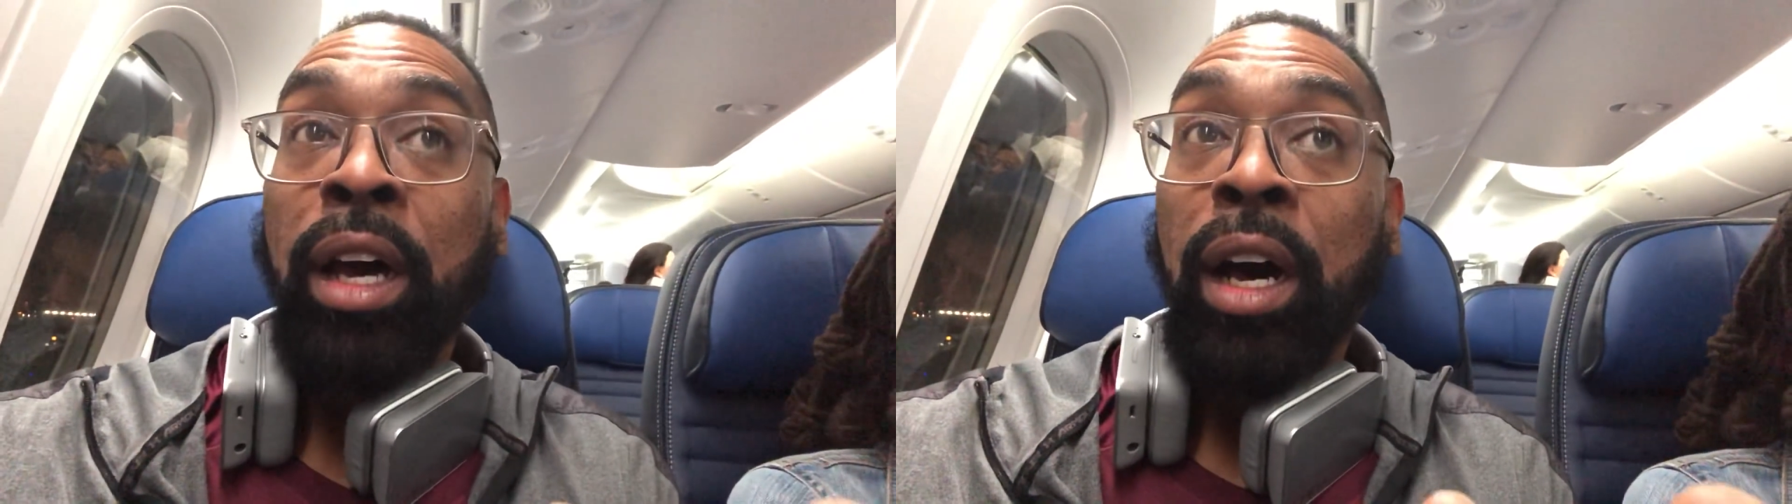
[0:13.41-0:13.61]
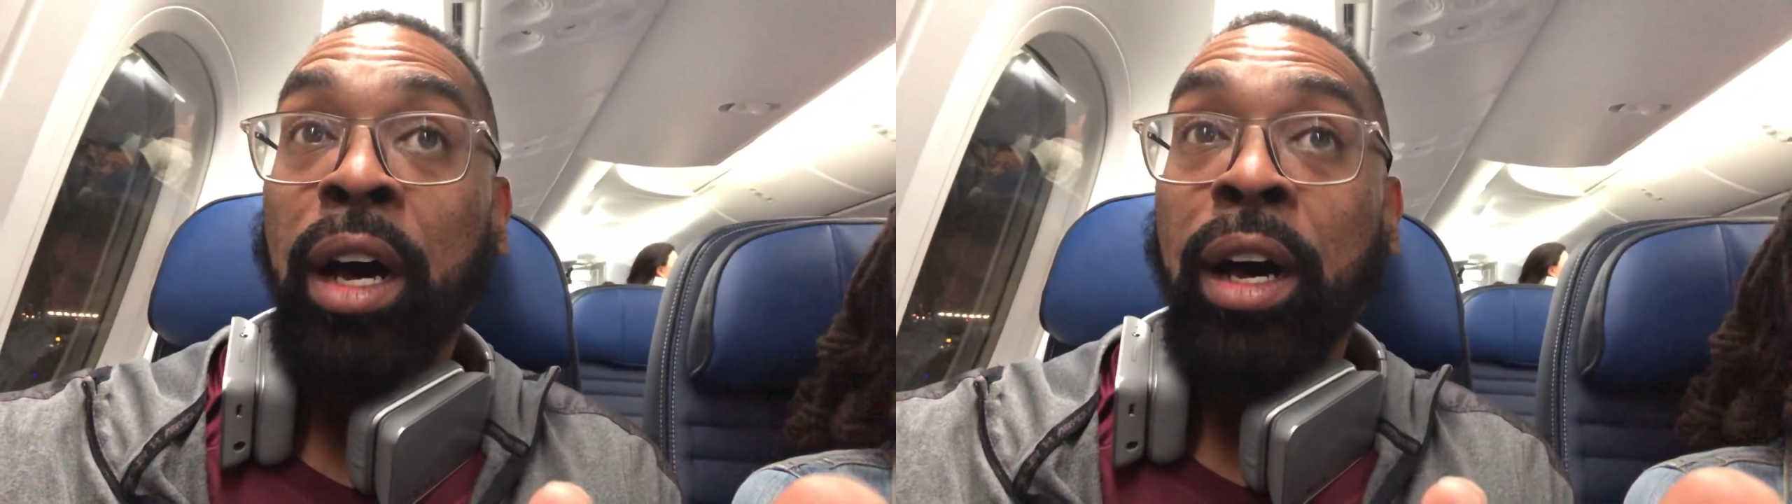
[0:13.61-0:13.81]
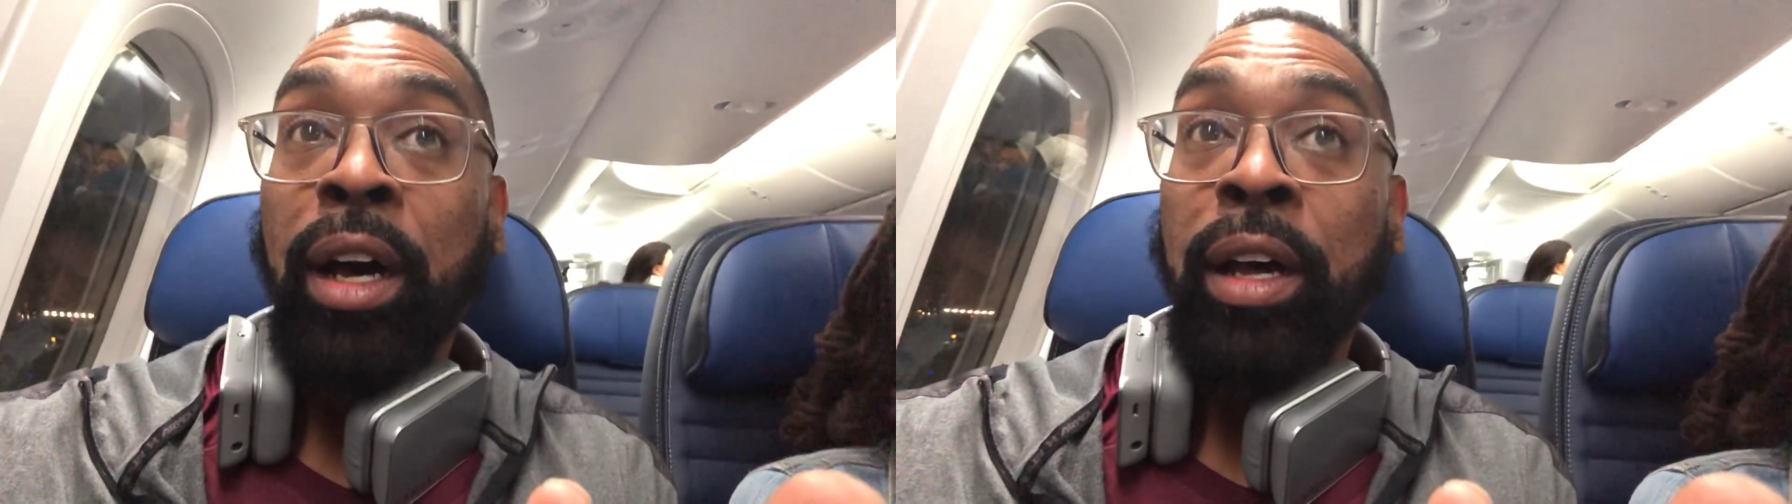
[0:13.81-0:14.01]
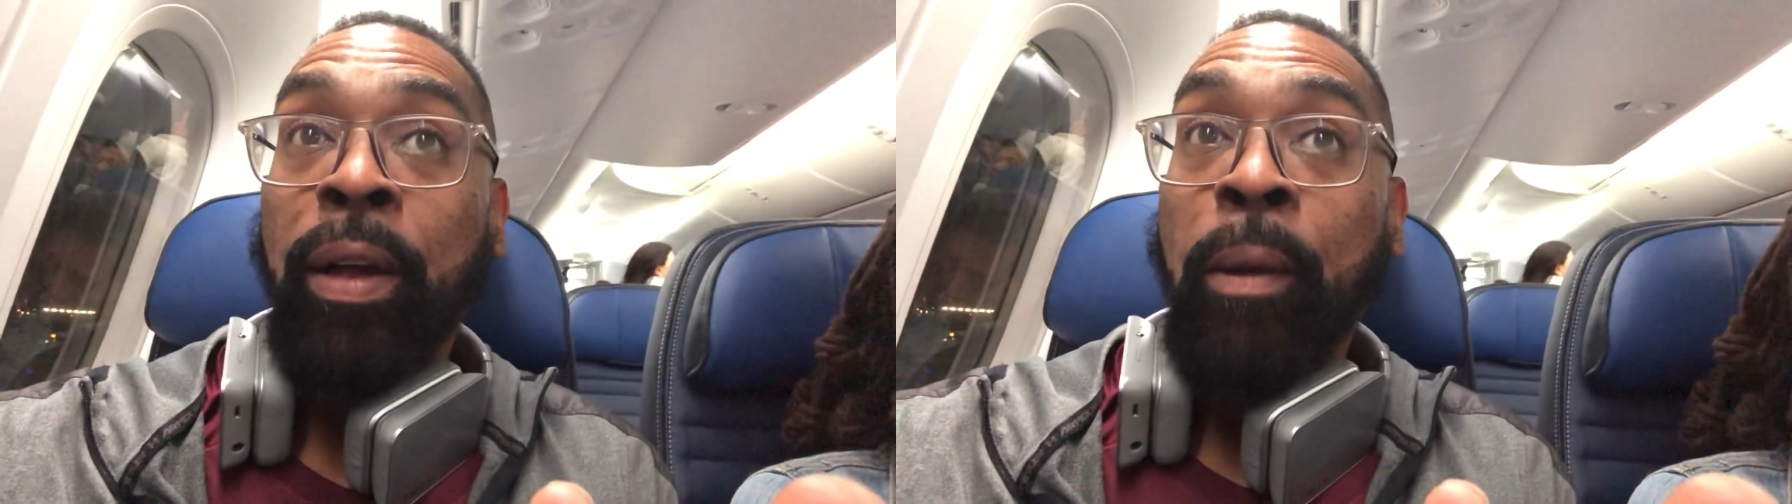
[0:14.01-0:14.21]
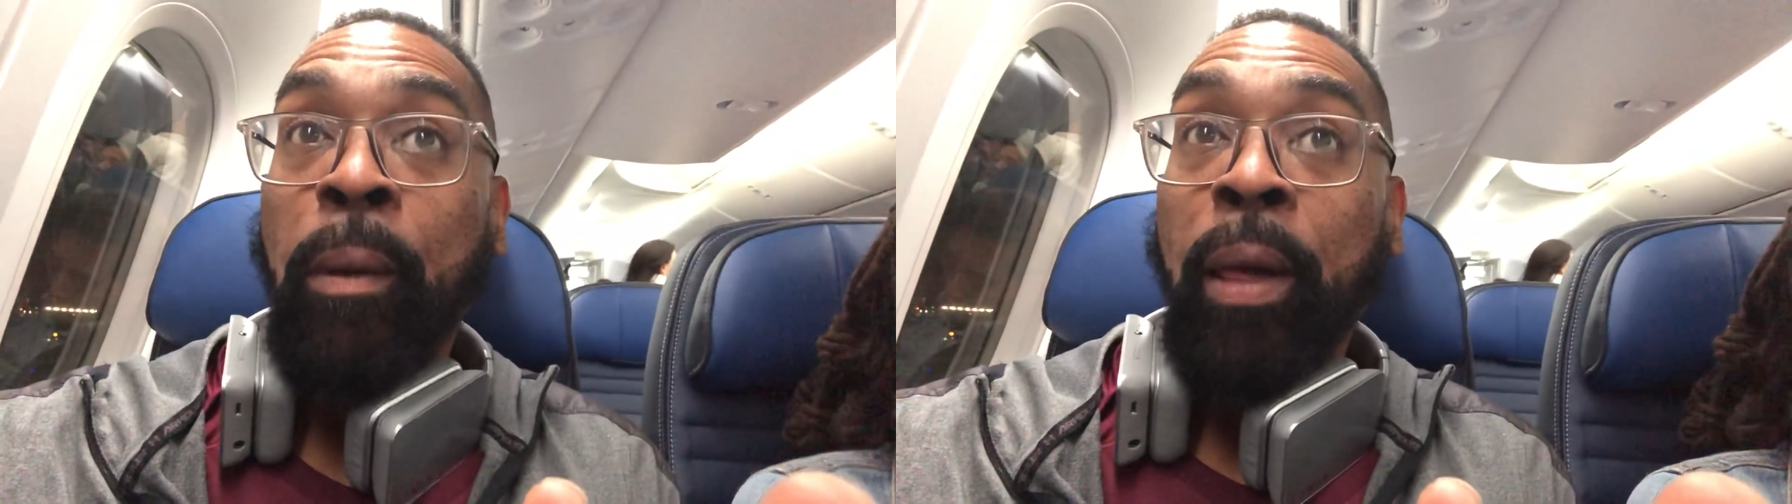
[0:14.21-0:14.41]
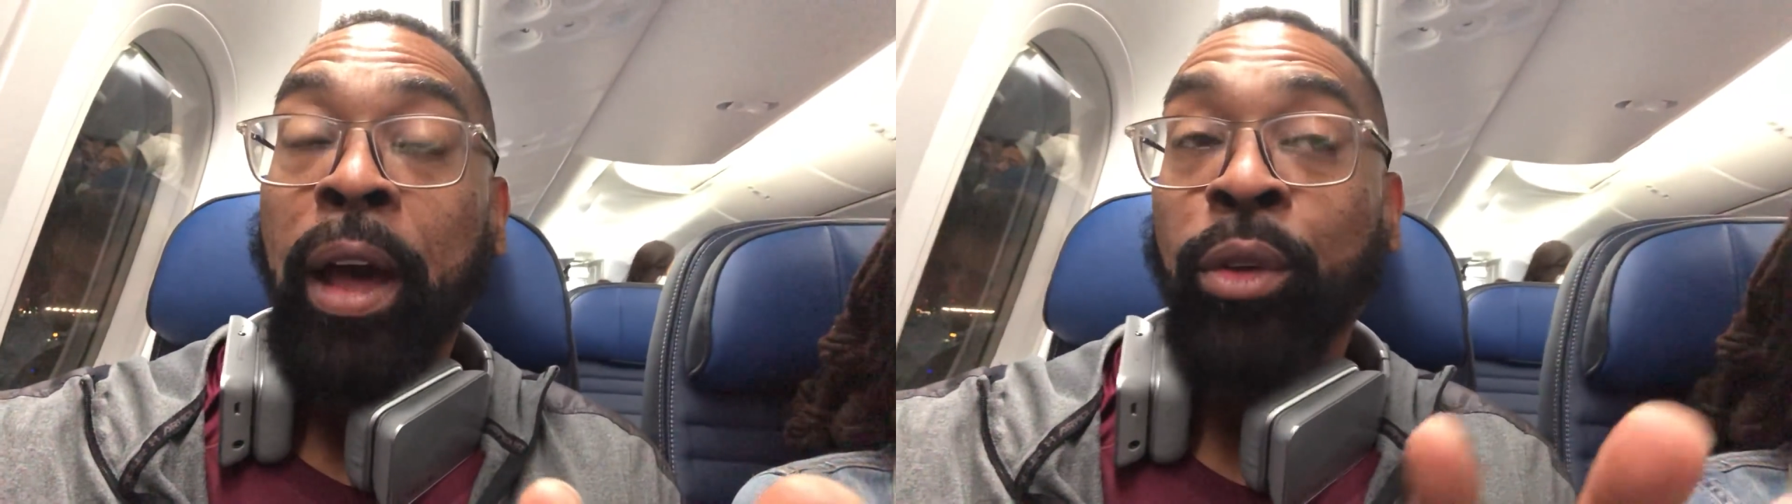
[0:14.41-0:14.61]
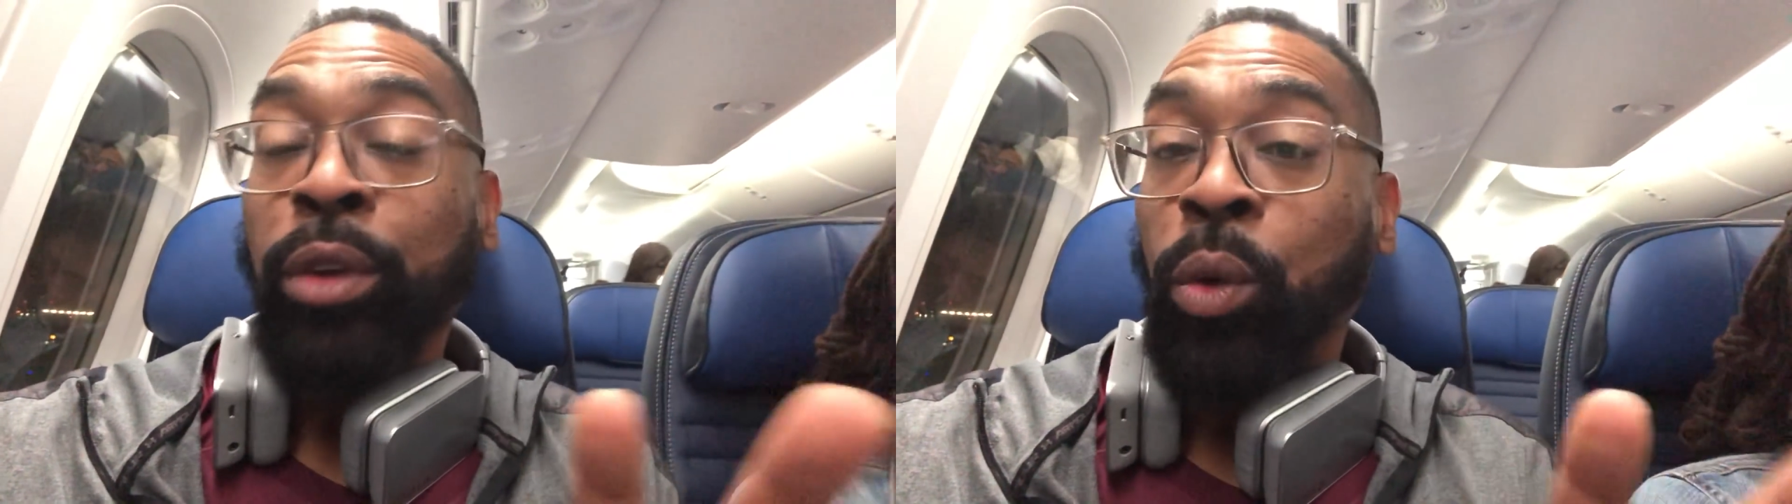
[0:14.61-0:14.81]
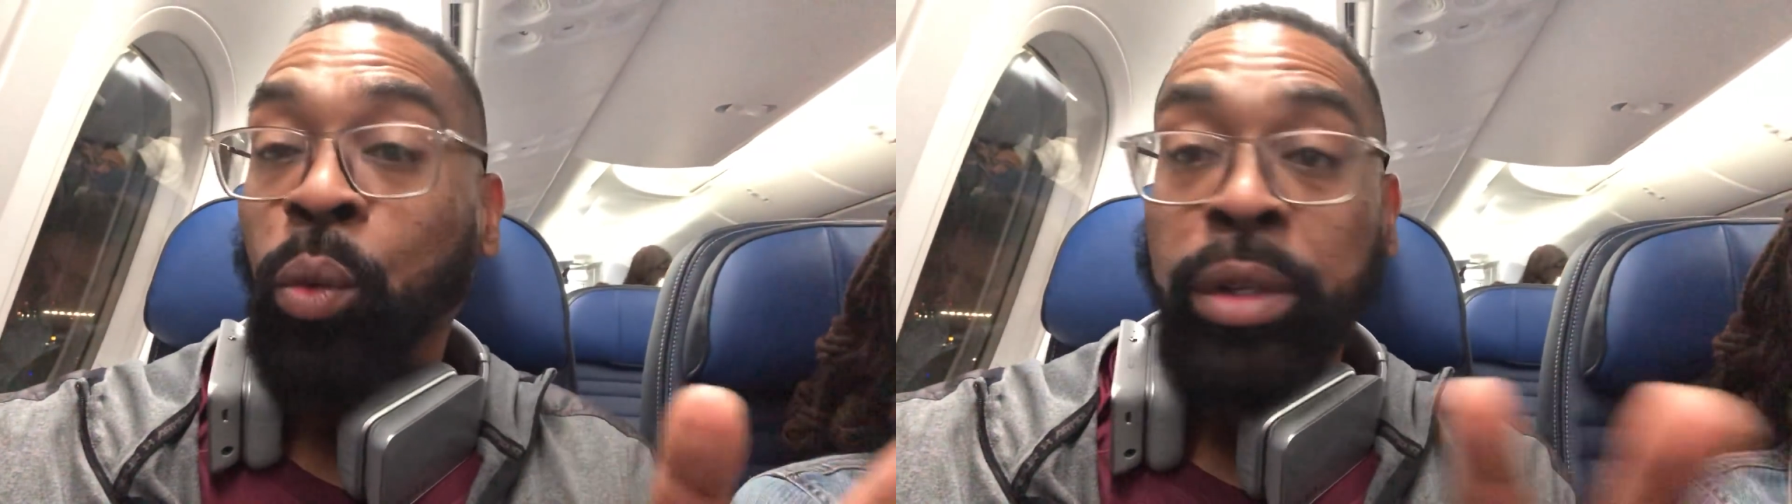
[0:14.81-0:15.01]
I don't
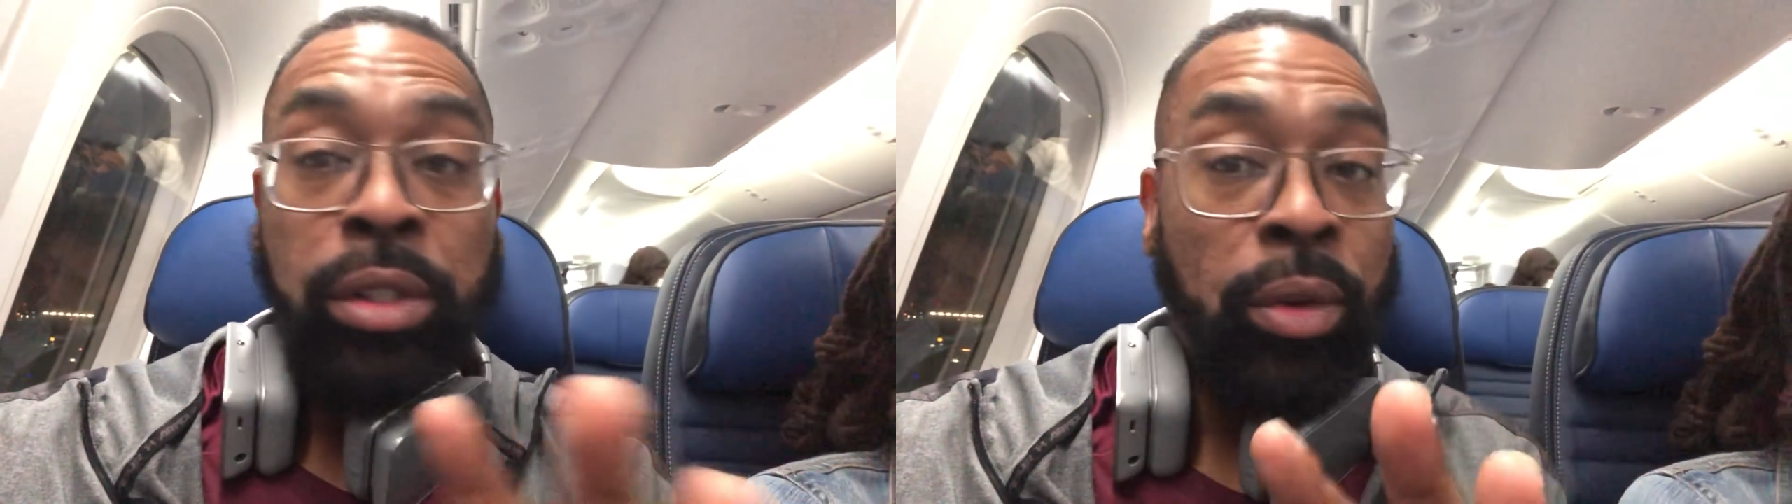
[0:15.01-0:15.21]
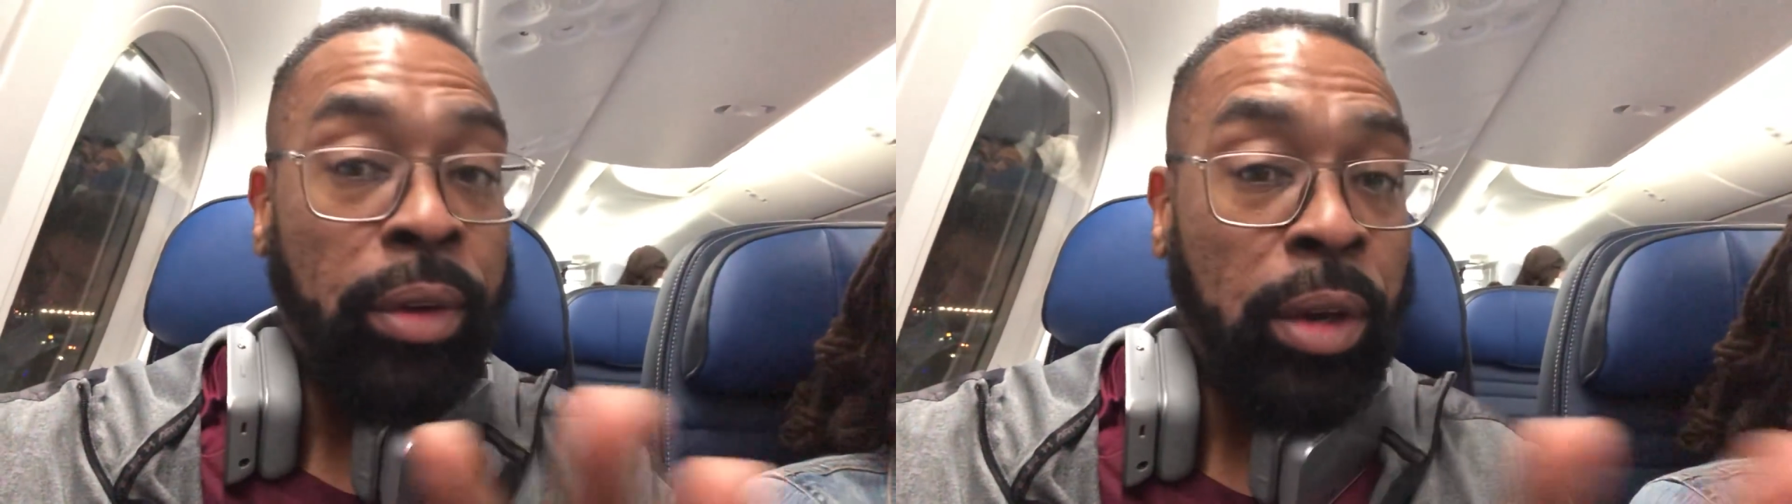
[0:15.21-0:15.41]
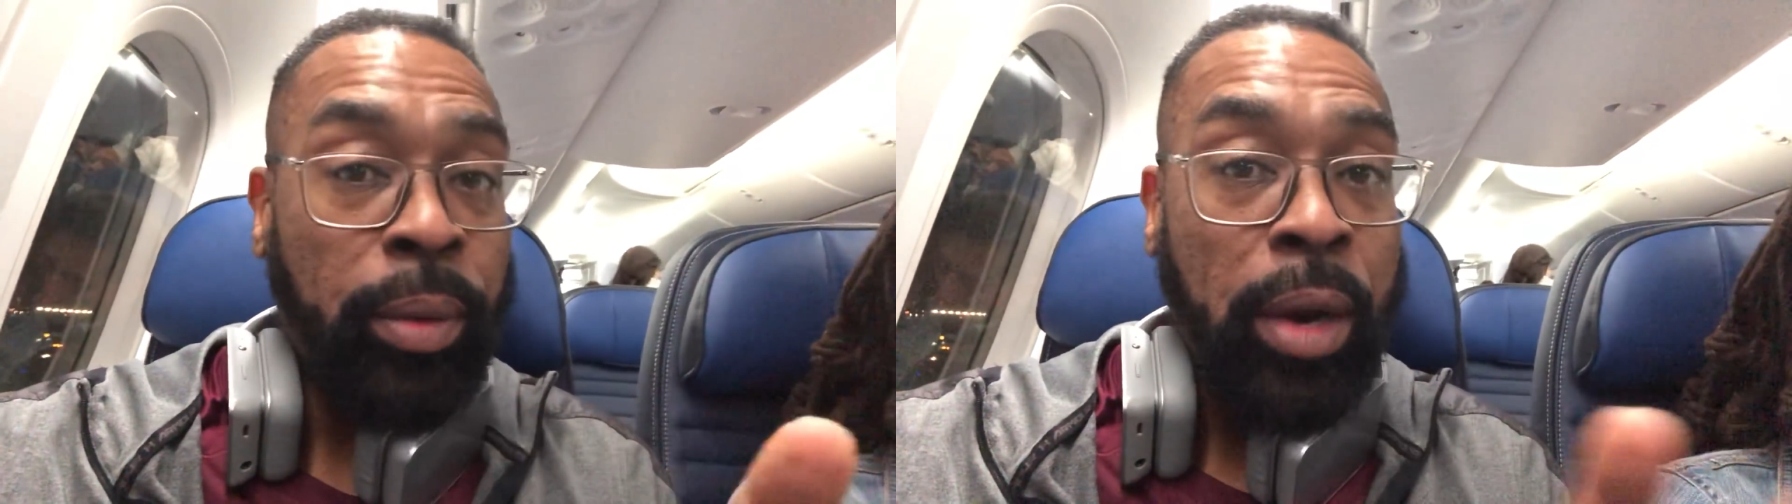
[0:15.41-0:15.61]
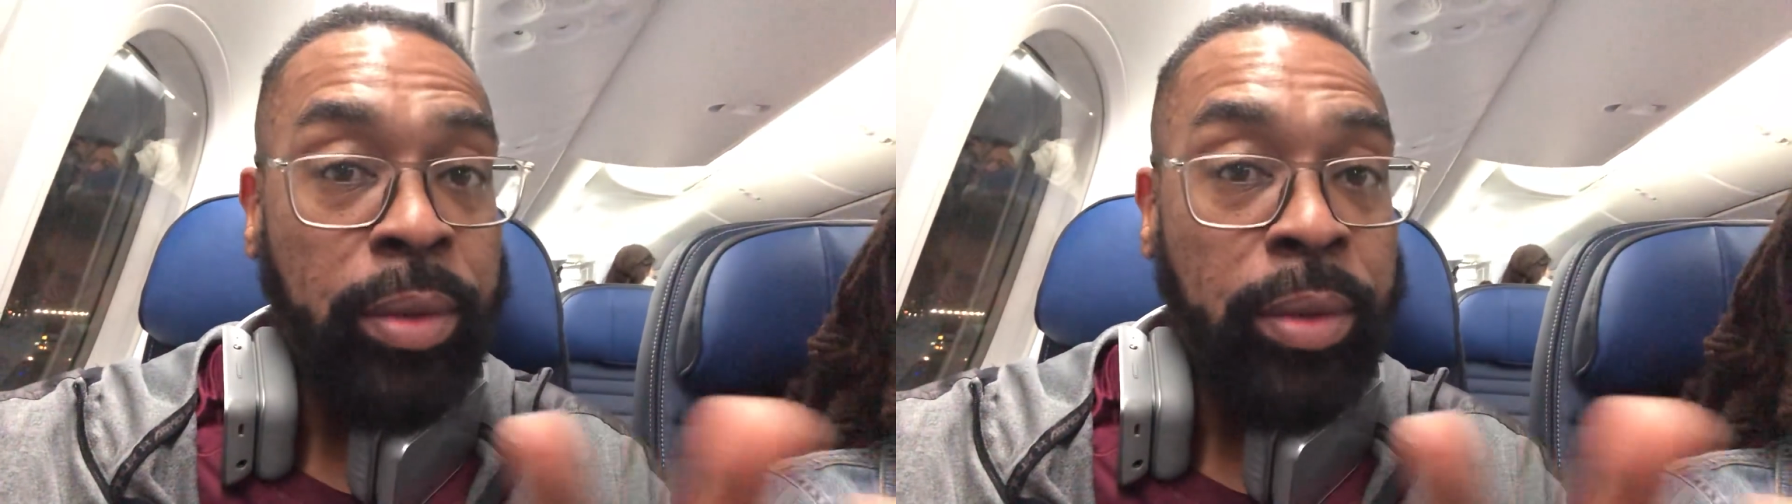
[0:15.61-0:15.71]
know what's going on with our